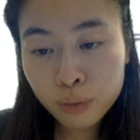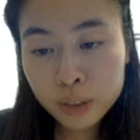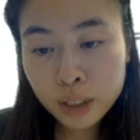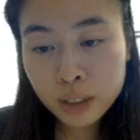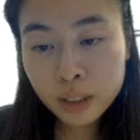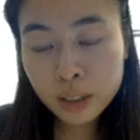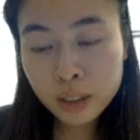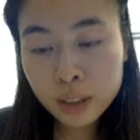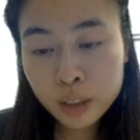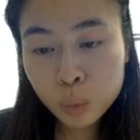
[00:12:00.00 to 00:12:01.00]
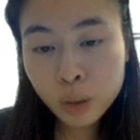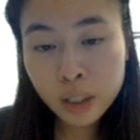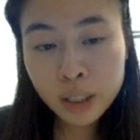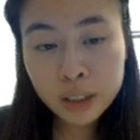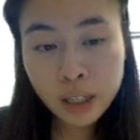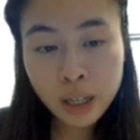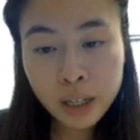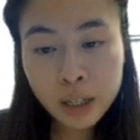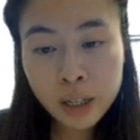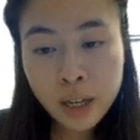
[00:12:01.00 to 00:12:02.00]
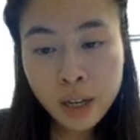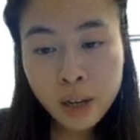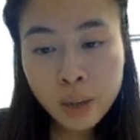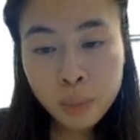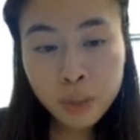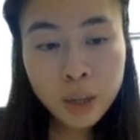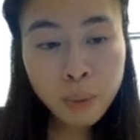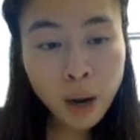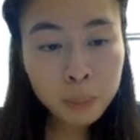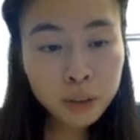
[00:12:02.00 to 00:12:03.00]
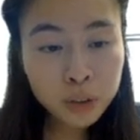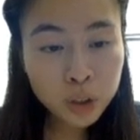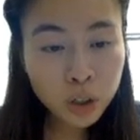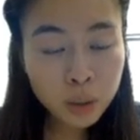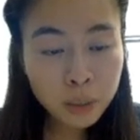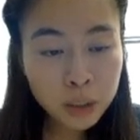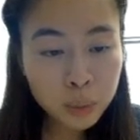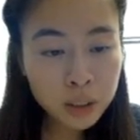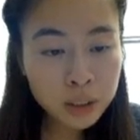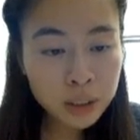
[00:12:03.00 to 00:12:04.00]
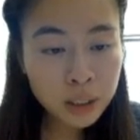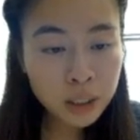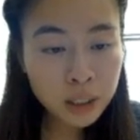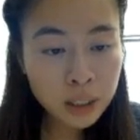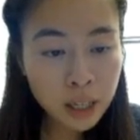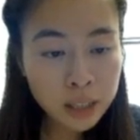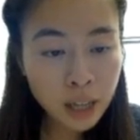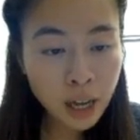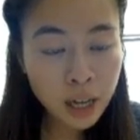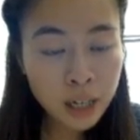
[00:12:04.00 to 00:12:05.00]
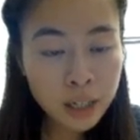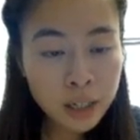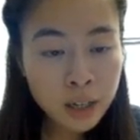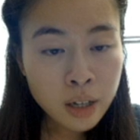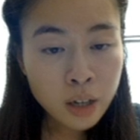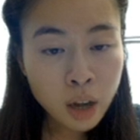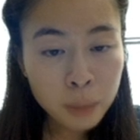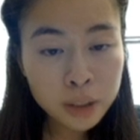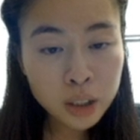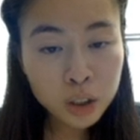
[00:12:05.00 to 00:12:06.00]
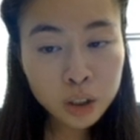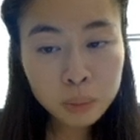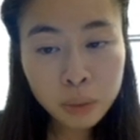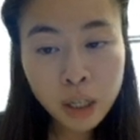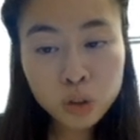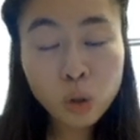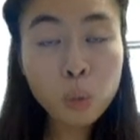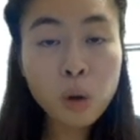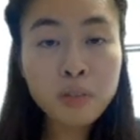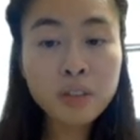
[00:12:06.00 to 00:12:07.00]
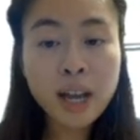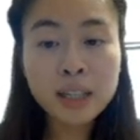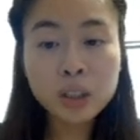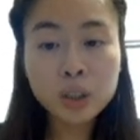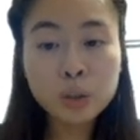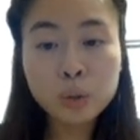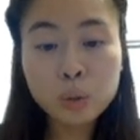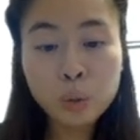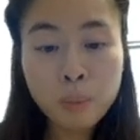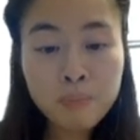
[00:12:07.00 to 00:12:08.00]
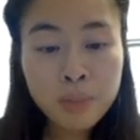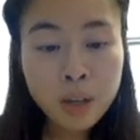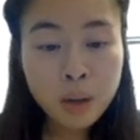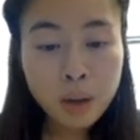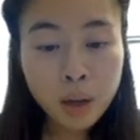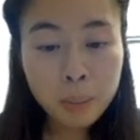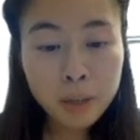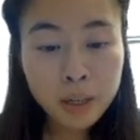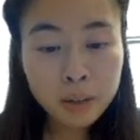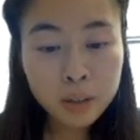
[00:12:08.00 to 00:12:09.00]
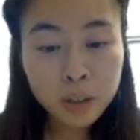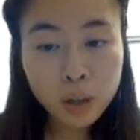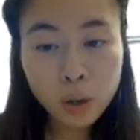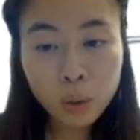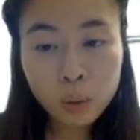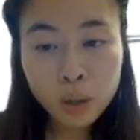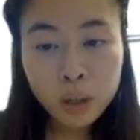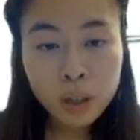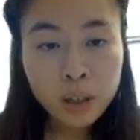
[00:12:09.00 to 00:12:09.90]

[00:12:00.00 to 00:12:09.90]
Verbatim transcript: outfits. I think this one is a pretty popular term. As we can see, it has high competition, but I don't want that to, um, you know,